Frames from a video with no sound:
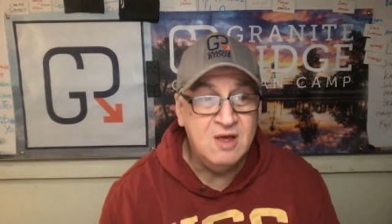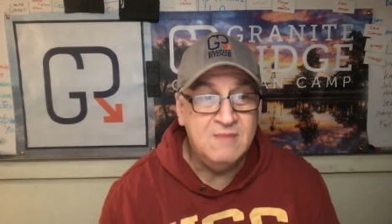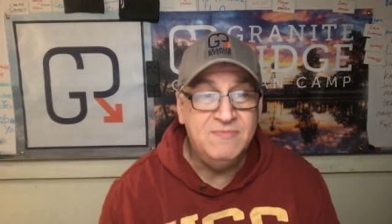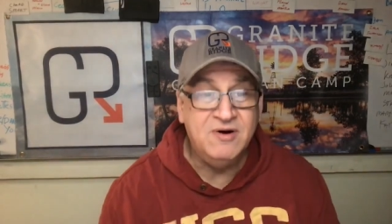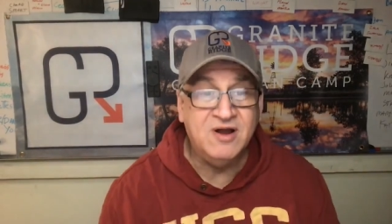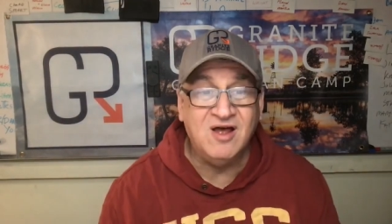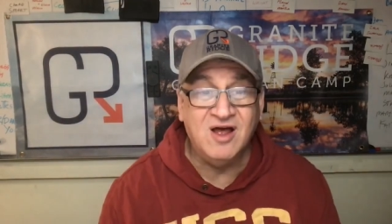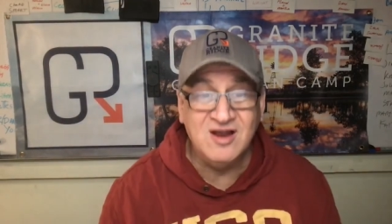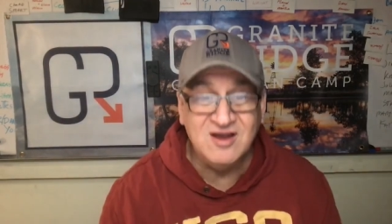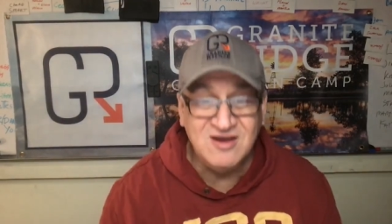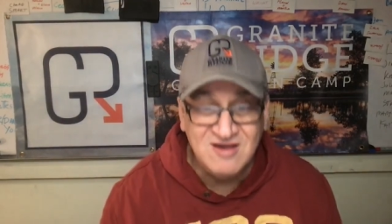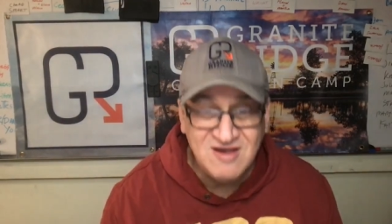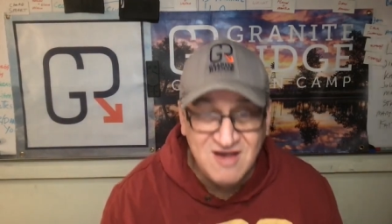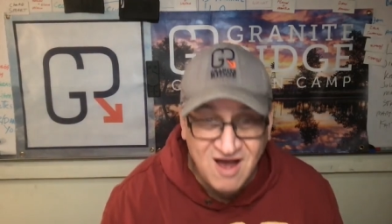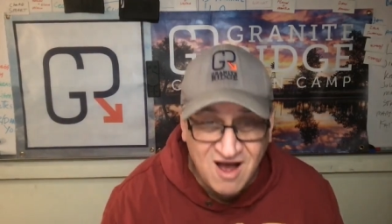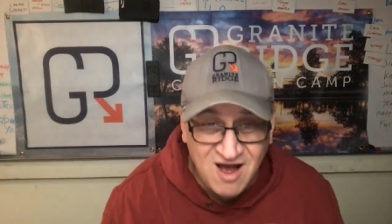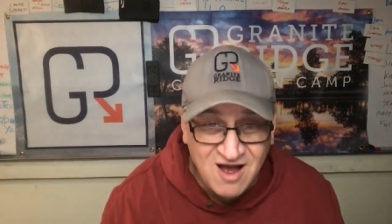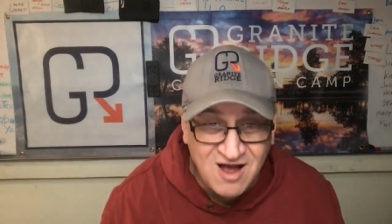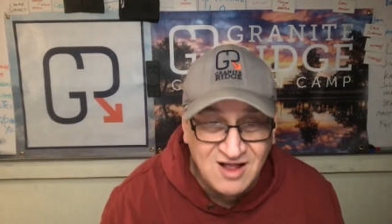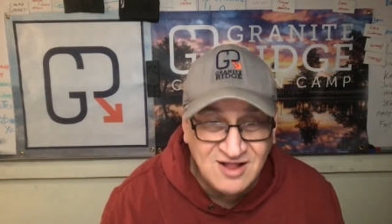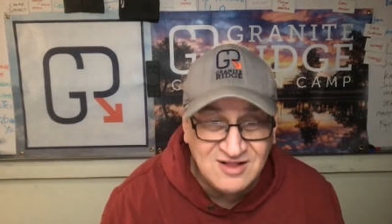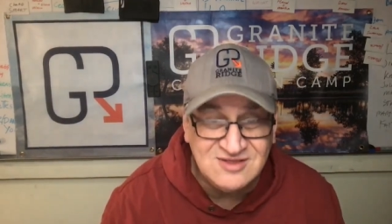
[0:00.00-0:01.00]
but on
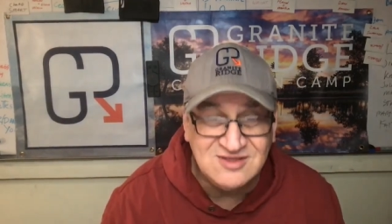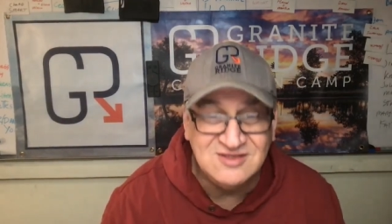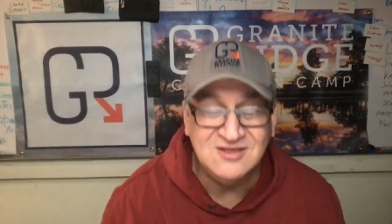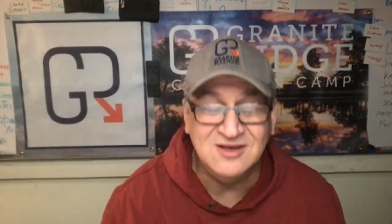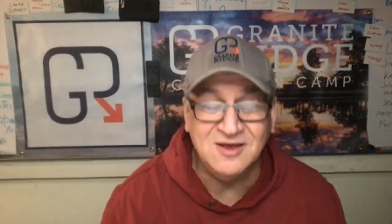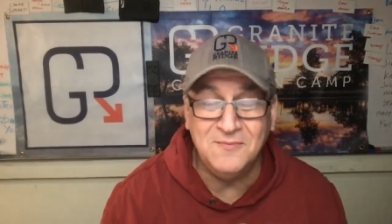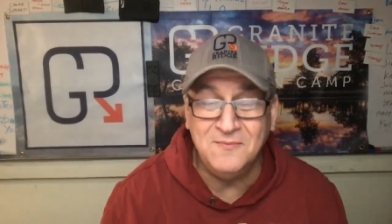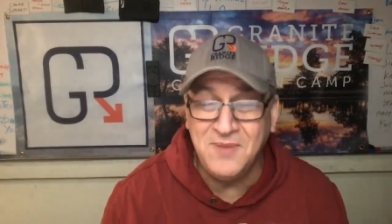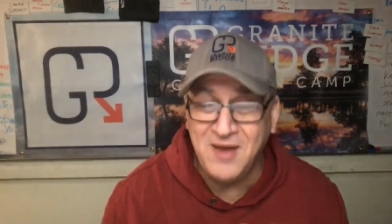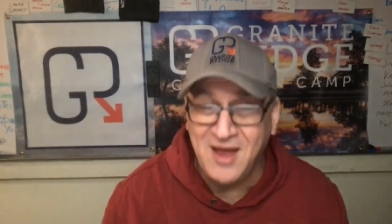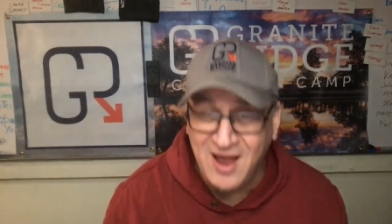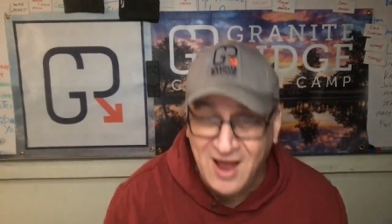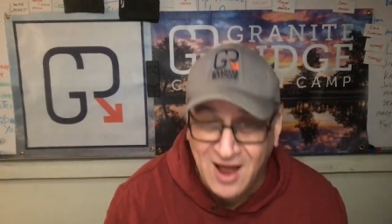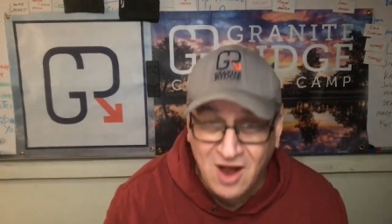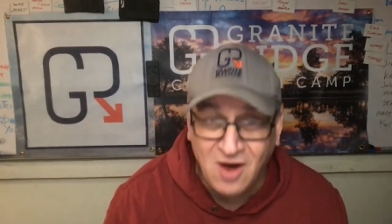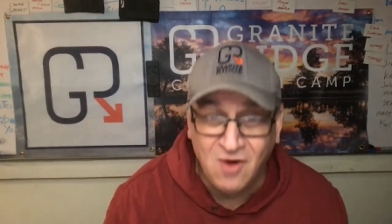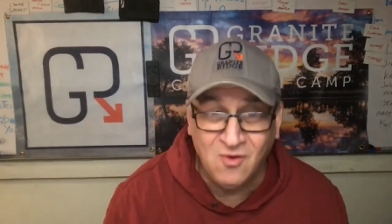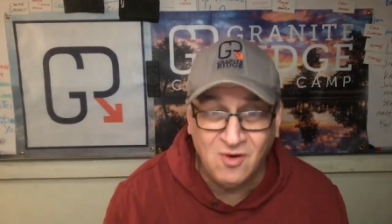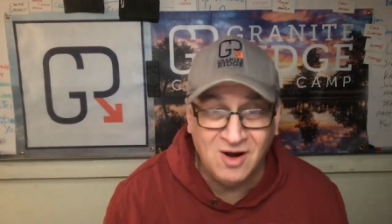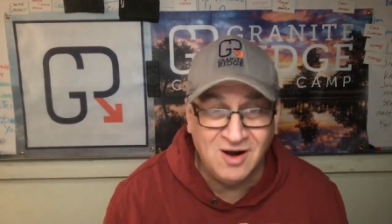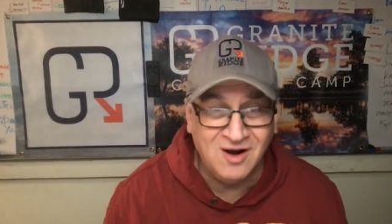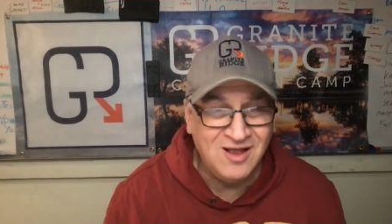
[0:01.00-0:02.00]
God's
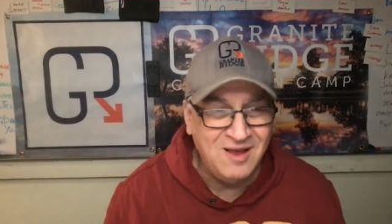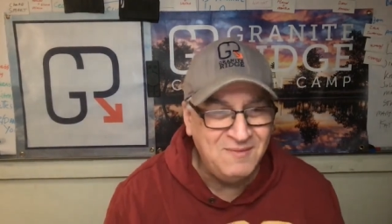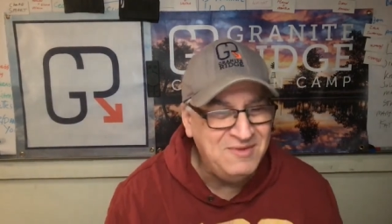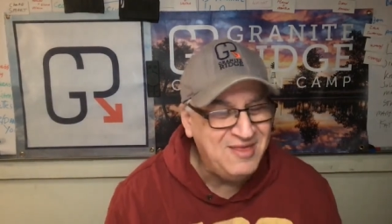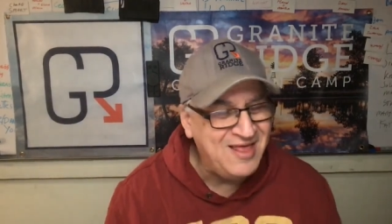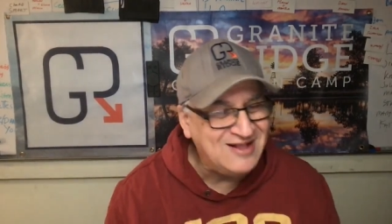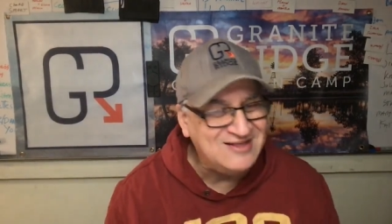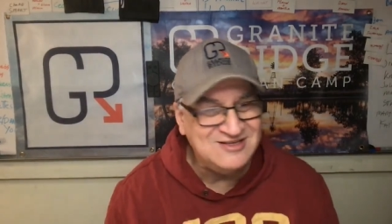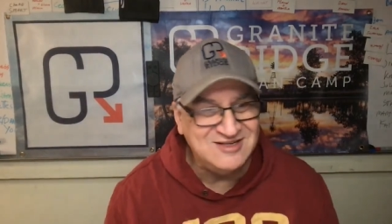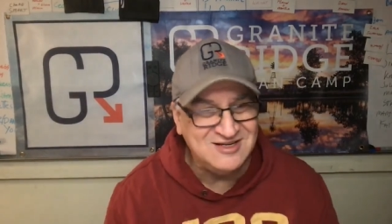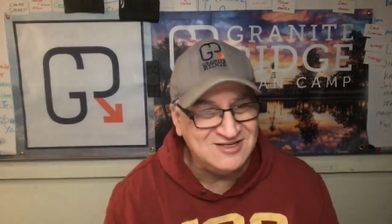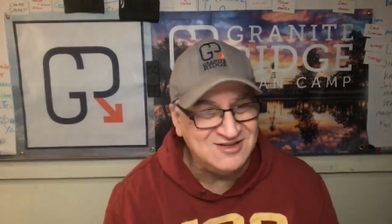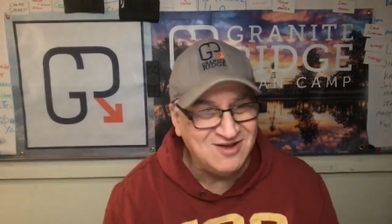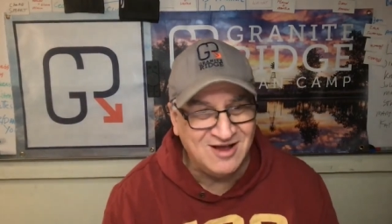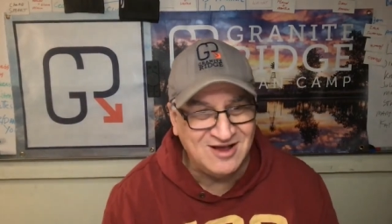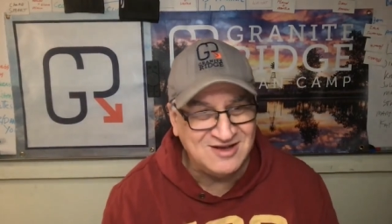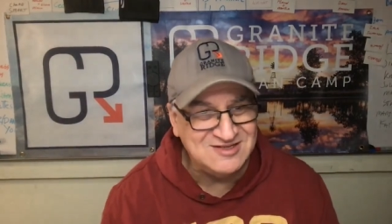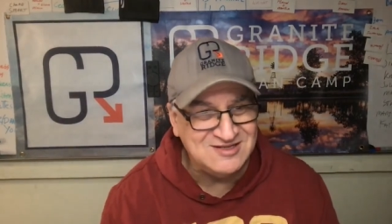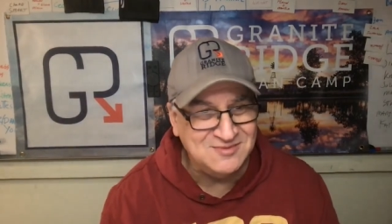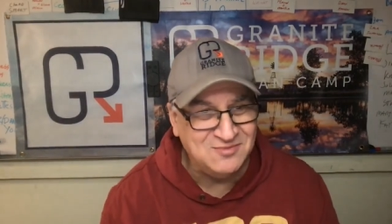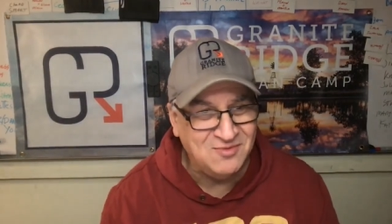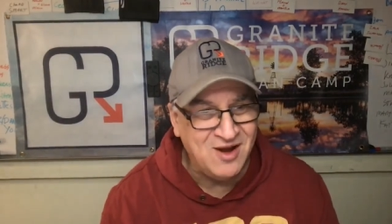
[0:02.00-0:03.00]
power. I mean, that's just
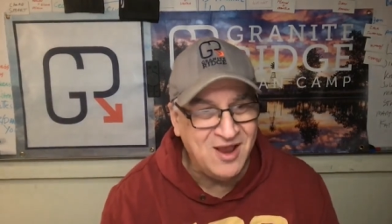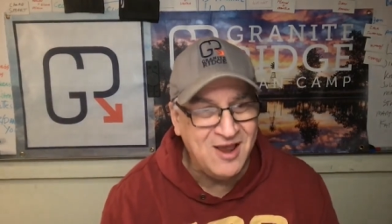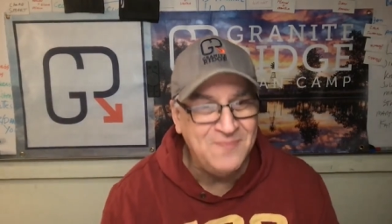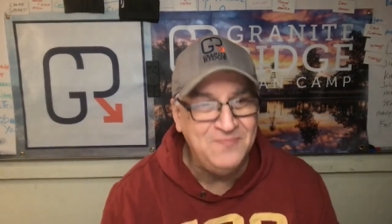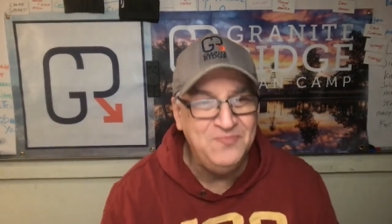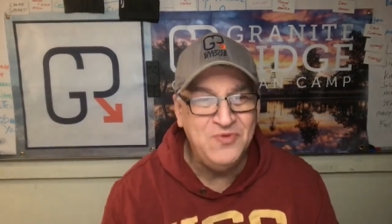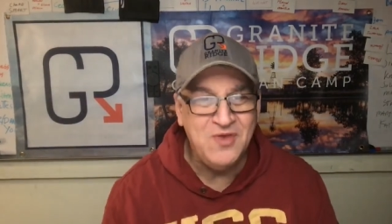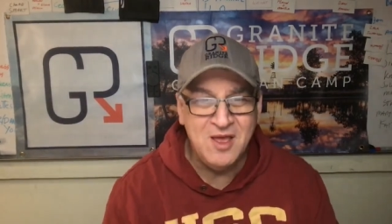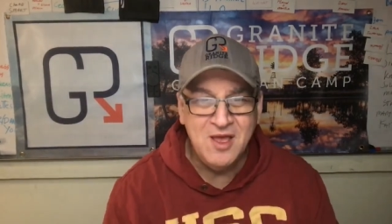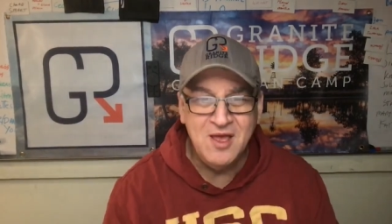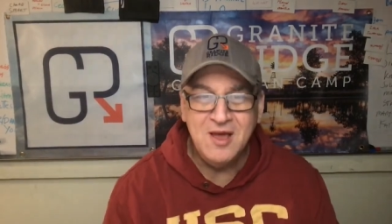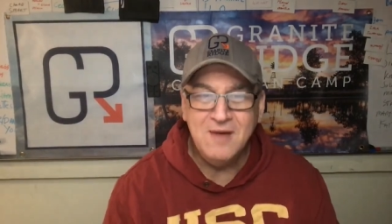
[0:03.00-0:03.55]
awesome, right?